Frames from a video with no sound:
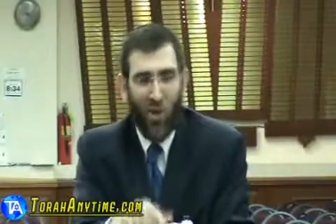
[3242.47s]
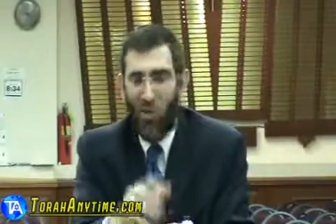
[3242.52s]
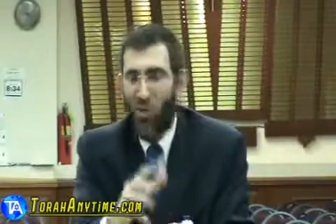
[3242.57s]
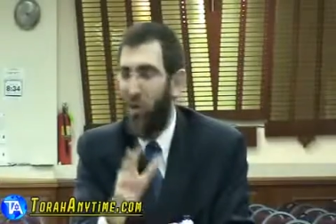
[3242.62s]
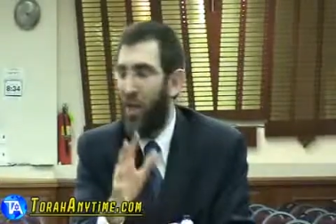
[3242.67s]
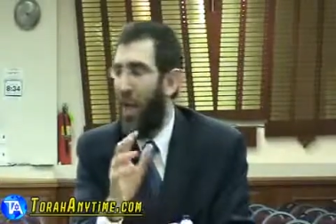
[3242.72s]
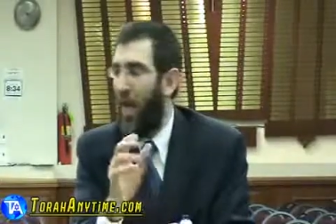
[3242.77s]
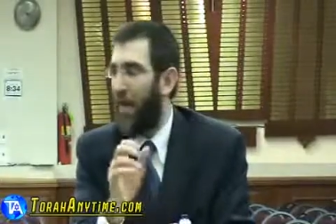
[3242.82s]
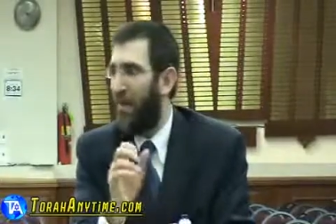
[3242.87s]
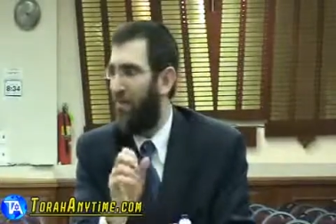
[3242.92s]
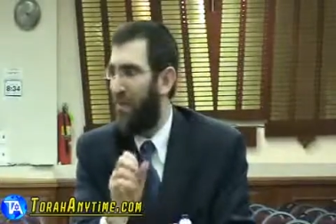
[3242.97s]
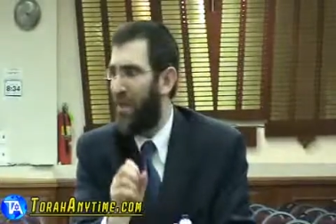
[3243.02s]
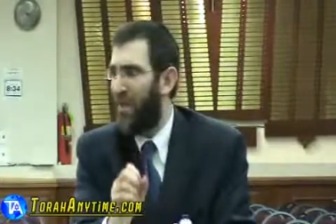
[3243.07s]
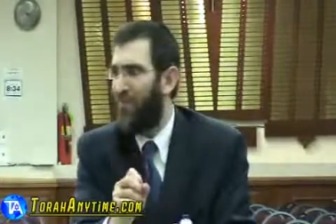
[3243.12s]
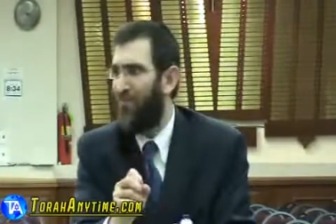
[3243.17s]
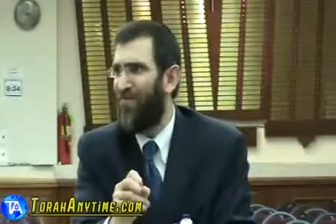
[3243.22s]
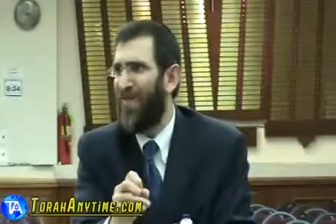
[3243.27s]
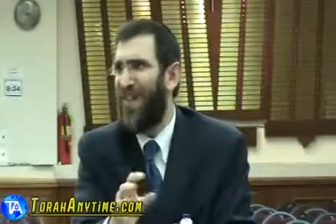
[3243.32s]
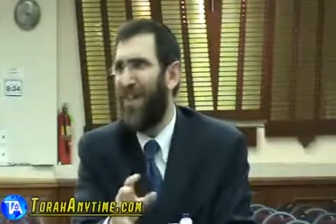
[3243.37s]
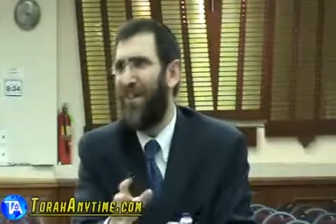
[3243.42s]
Two
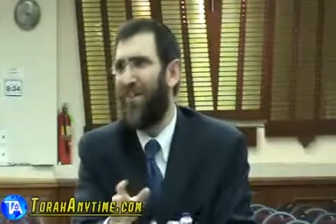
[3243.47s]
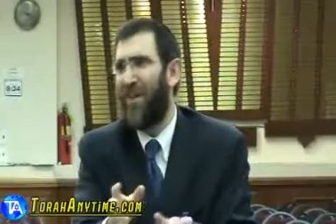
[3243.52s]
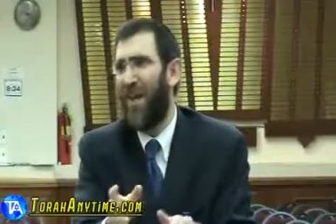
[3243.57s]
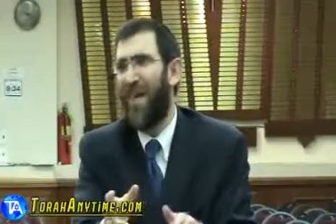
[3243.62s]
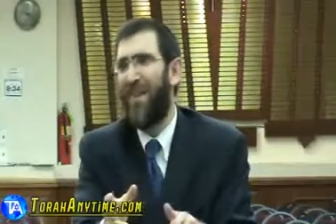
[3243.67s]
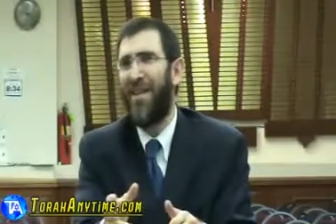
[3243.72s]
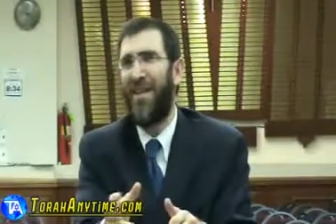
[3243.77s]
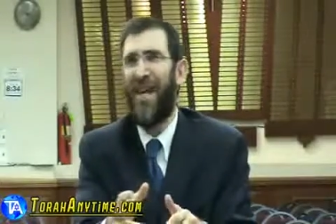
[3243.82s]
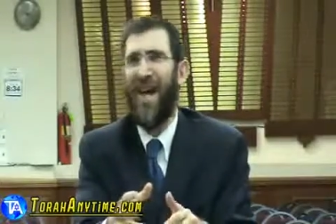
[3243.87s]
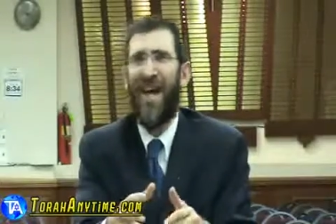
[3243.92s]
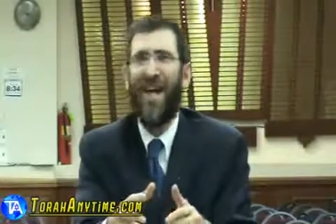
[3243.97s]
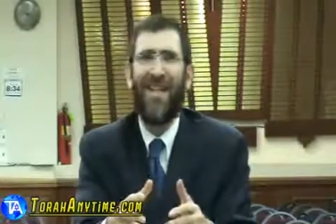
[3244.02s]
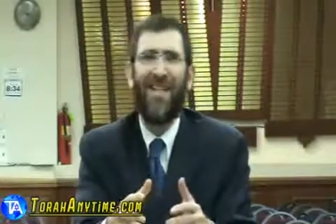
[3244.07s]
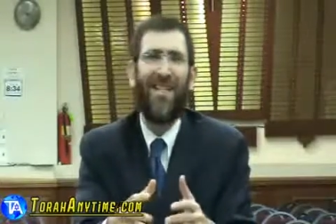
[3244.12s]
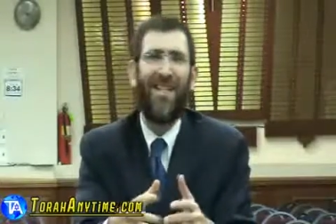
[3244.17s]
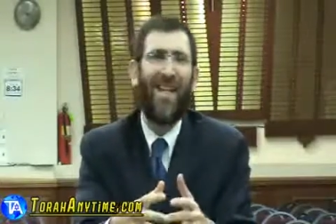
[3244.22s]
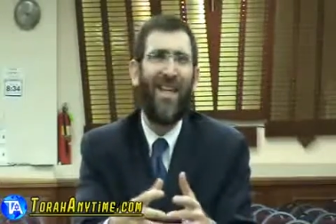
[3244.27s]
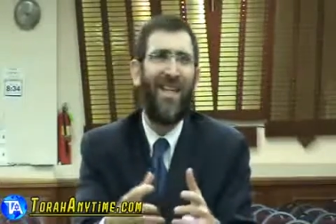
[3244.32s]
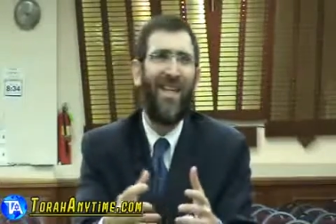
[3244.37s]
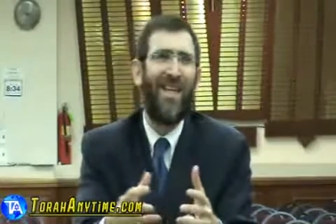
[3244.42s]
times. Okay, the guy
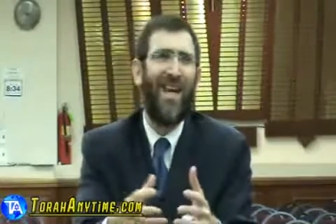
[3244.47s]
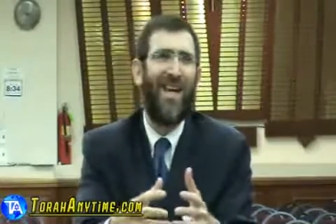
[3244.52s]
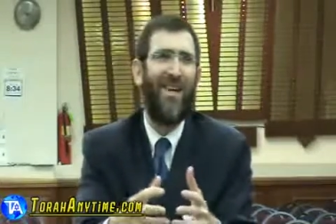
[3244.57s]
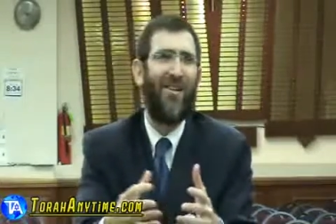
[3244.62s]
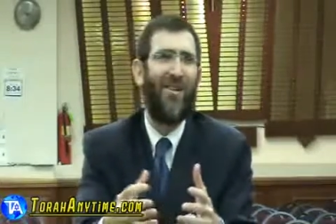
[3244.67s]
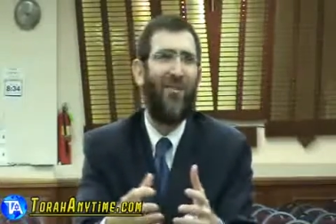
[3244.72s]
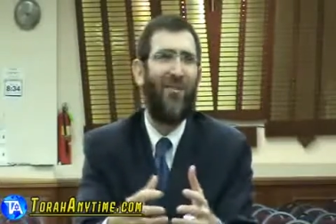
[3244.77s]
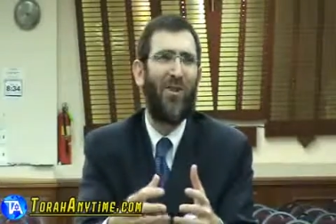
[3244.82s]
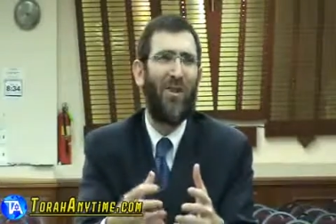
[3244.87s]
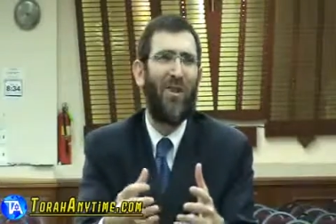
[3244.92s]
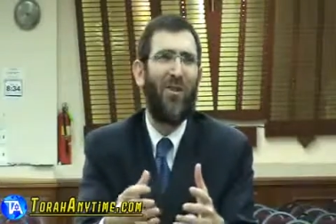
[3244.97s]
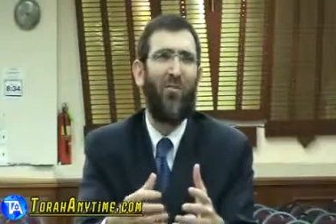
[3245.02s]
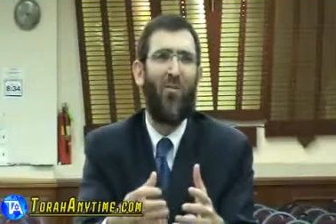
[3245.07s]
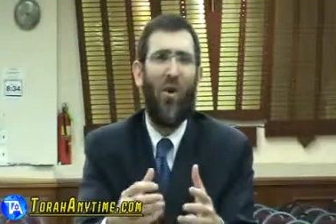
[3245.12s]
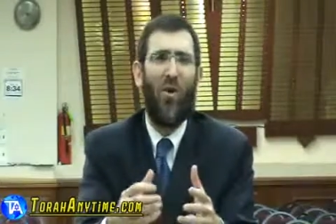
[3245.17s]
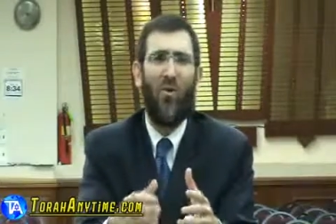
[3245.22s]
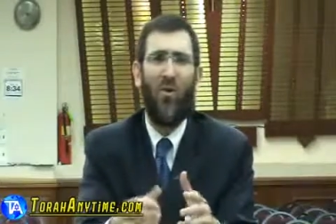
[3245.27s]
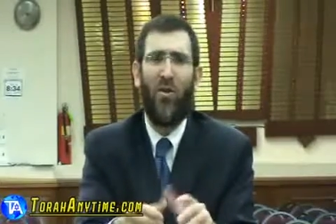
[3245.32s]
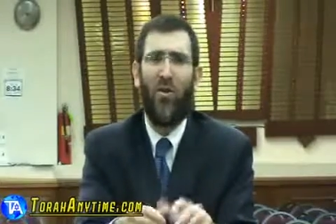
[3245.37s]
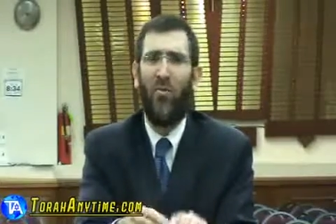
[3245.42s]
is like, I don't know,
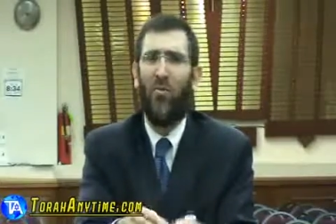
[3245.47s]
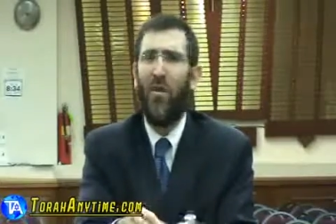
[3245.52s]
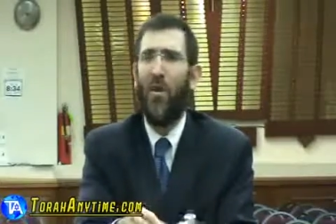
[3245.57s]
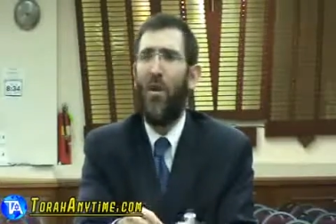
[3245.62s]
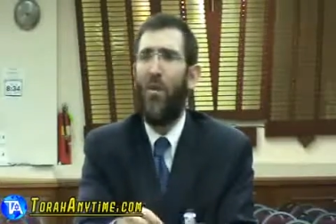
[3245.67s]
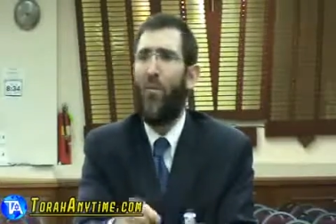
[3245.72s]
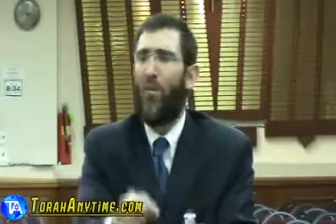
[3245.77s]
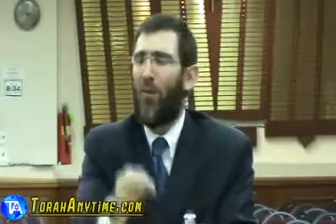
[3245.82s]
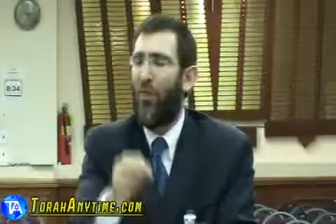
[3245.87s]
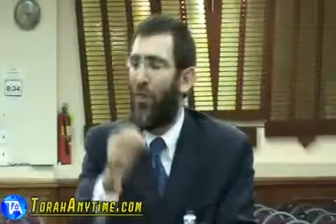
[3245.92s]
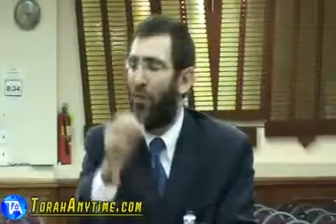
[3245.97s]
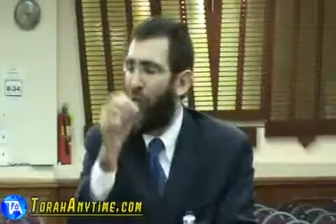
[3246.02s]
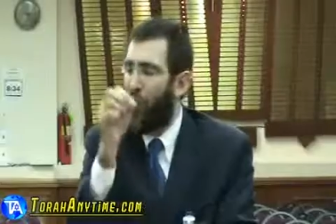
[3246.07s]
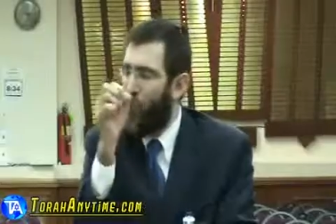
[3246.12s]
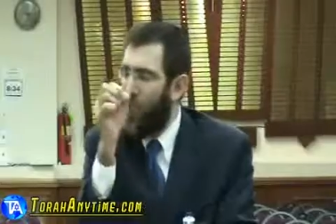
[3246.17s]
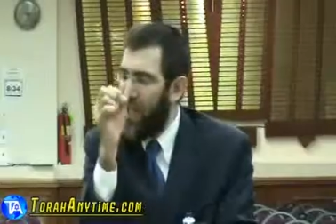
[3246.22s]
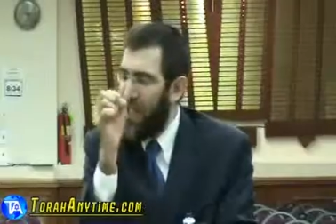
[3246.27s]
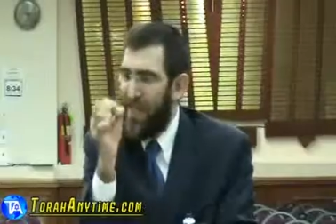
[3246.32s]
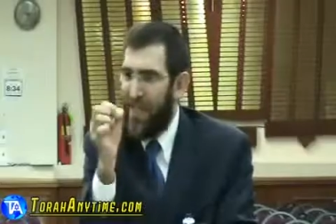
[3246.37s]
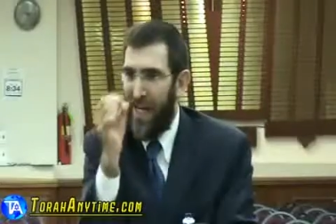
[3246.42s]
something's wrong with him. But
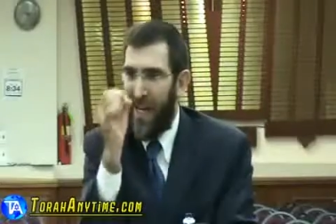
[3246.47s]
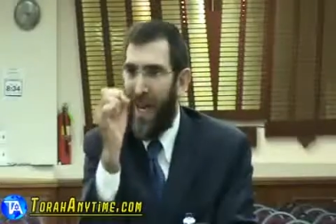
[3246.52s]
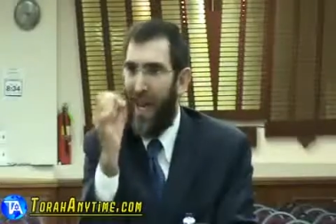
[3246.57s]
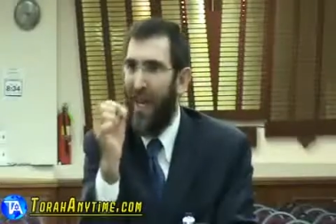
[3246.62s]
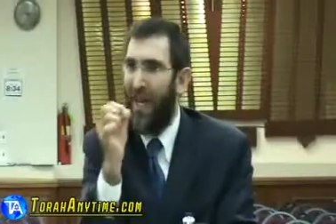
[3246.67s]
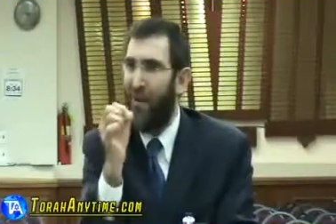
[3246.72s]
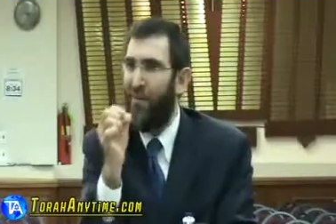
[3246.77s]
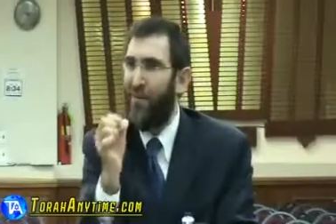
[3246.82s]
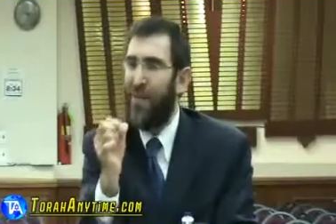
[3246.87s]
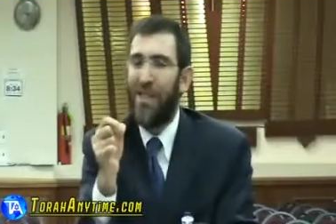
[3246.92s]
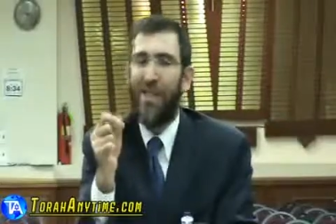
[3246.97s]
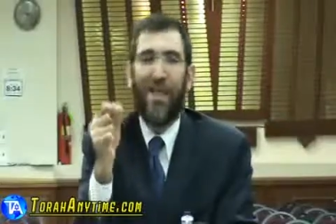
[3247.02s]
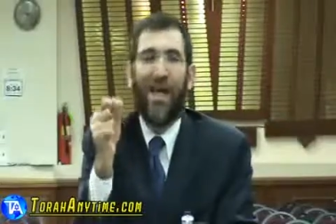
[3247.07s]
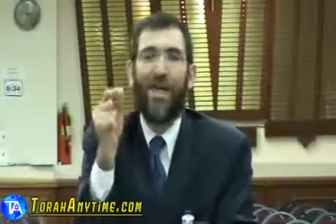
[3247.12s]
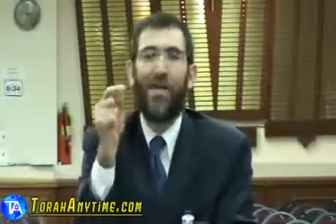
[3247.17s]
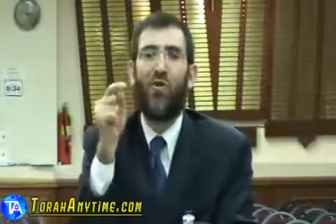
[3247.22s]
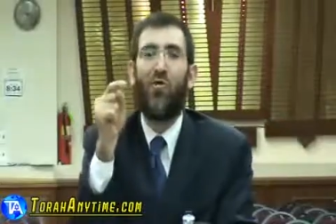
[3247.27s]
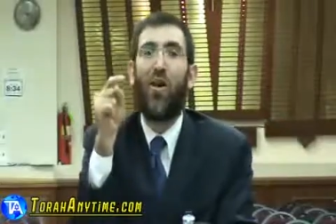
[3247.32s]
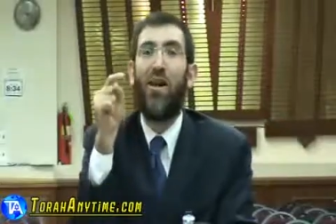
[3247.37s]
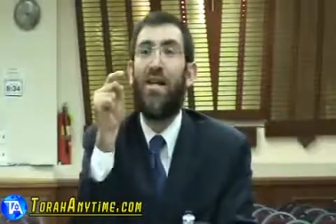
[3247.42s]
three times, this
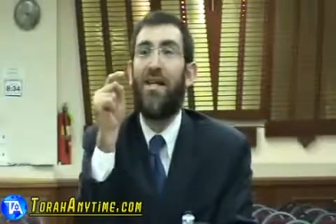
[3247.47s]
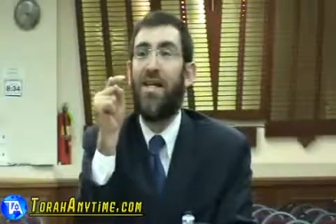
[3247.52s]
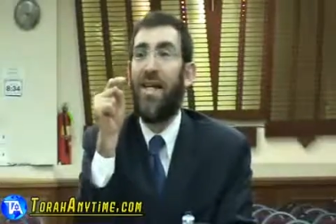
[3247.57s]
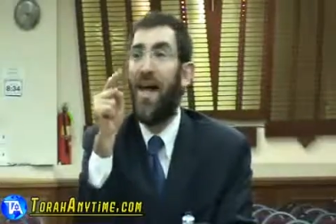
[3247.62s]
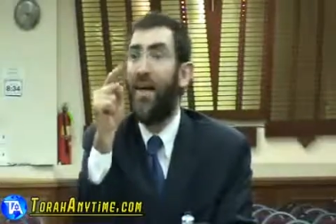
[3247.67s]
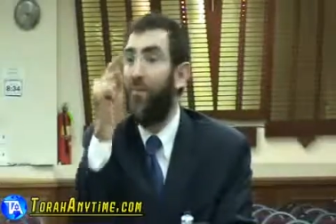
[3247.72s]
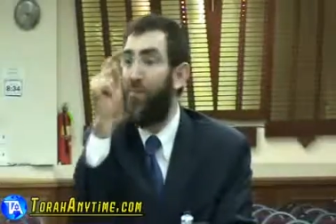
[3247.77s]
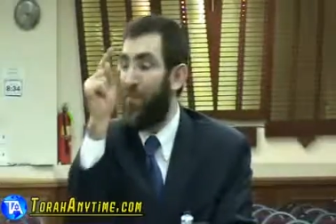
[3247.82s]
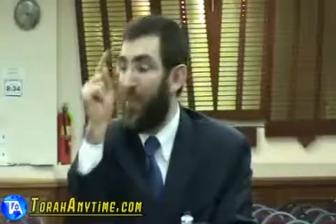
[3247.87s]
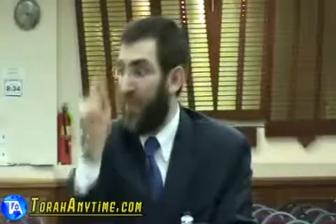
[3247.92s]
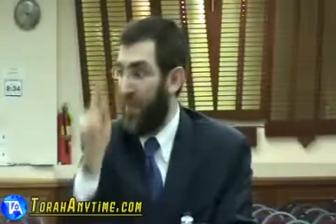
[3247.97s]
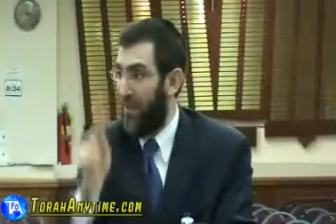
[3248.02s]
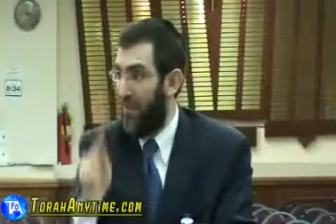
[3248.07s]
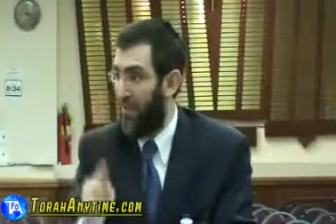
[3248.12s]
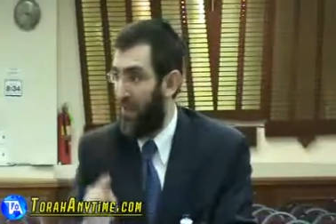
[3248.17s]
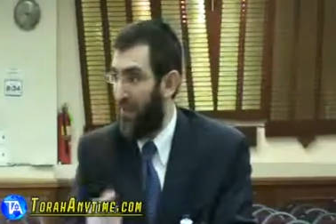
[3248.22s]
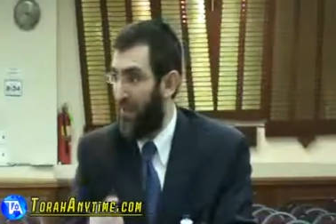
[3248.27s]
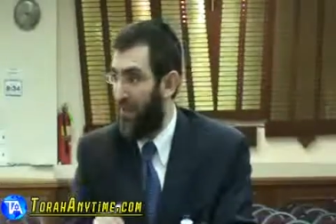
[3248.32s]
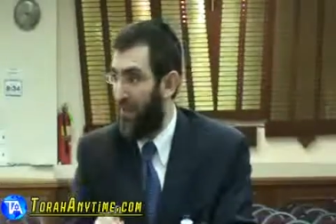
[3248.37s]
guy's trying to get me.